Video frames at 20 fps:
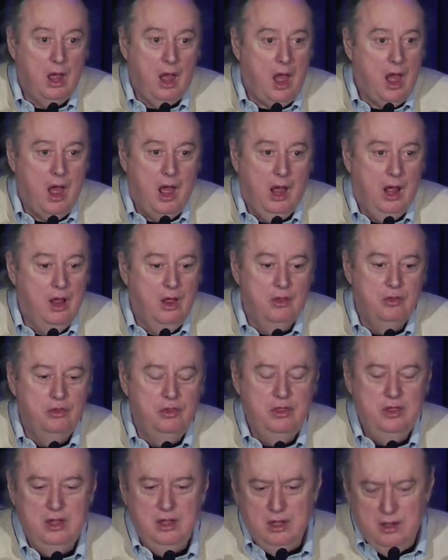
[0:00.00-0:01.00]
Uh,
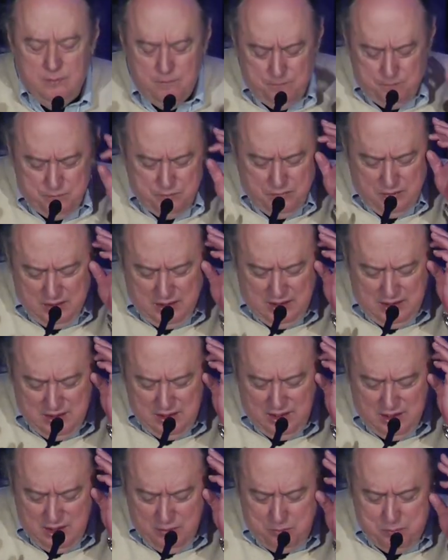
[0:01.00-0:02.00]
the,
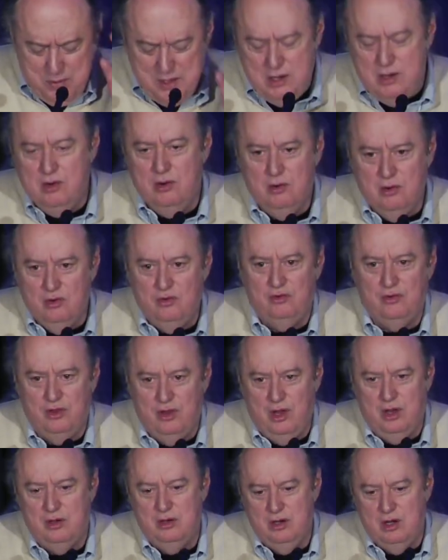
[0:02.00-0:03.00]
it, it appears
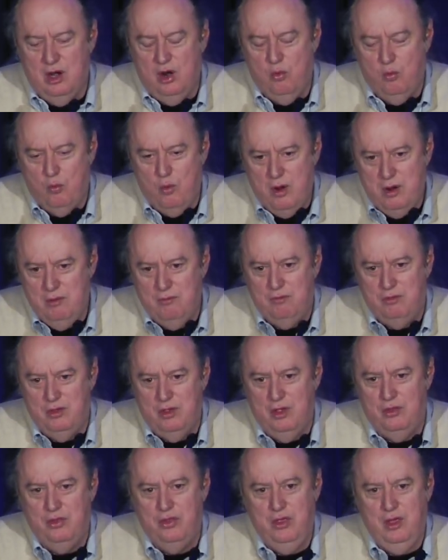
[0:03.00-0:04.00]
that, you know, one of
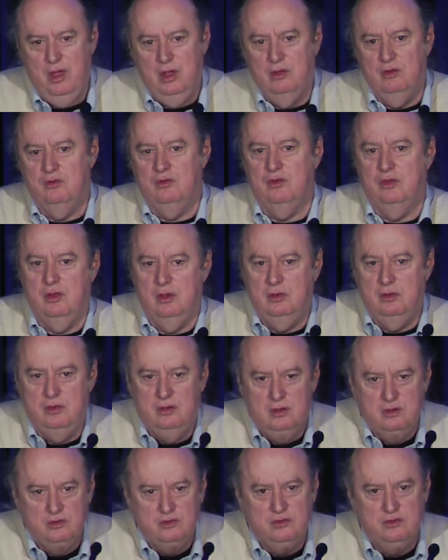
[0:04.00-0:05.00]
the things that
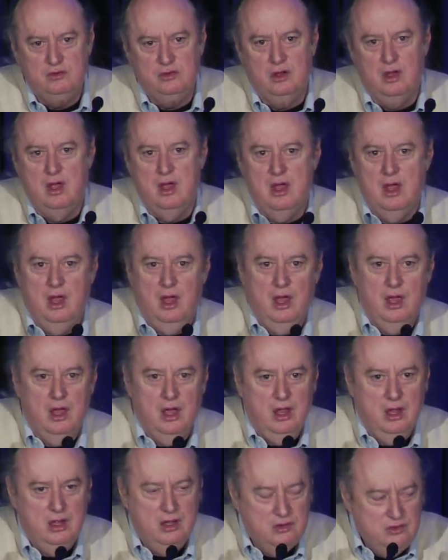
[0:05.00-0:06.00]
this
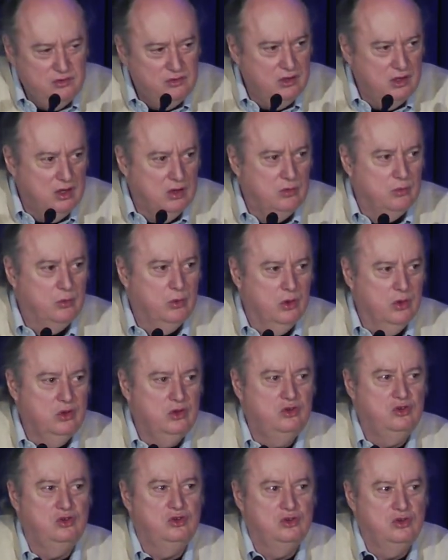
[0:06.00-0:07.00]
incident really